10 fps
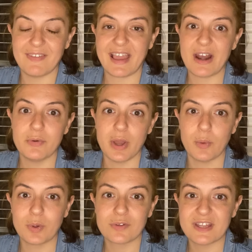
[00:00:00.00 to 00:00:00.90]
Like, I don't know,
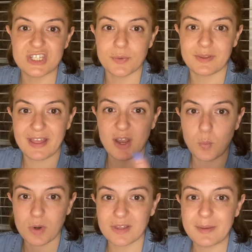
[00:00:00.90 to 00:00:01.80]
what are they doing? Like a
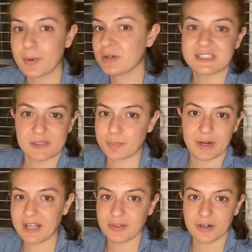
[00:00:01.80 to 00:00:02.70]
whirlybird
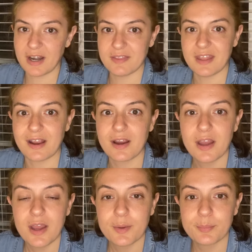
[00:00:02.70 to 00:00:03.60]
sprinkler in there,
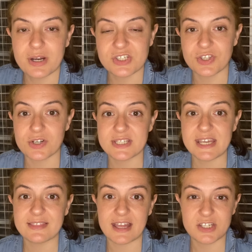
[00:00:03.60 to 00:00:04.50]
brushing their
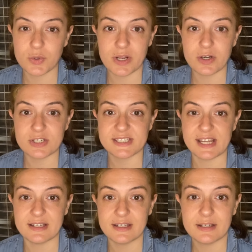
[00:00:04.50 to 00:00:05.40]
teeth? I don't
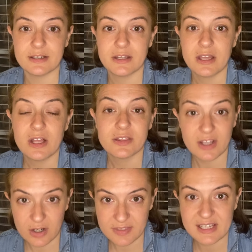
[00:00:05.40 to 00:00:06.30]
understand it.
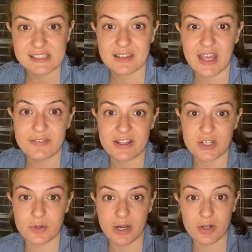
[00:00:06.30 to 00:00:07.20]
There are things in life I
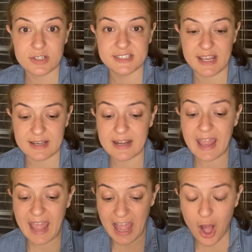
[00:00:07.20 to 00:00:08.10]
don't understand.
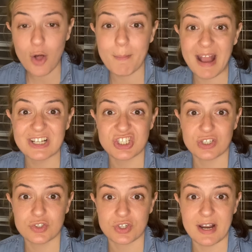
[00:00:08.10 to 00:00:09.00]
How my
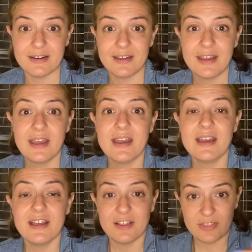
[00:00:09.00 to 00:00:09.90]
children
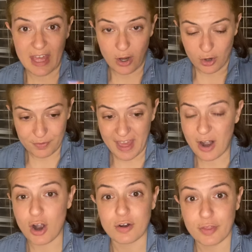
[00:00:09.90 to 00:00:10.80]
that
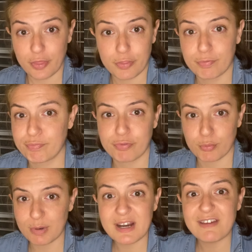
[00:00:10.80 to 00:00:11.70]
are
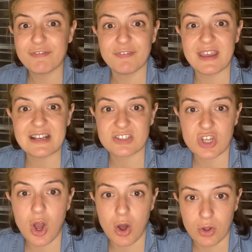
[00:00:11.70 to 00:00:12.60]
3 feet
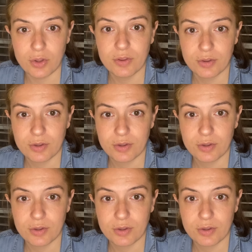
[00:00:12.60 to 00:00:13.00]
tall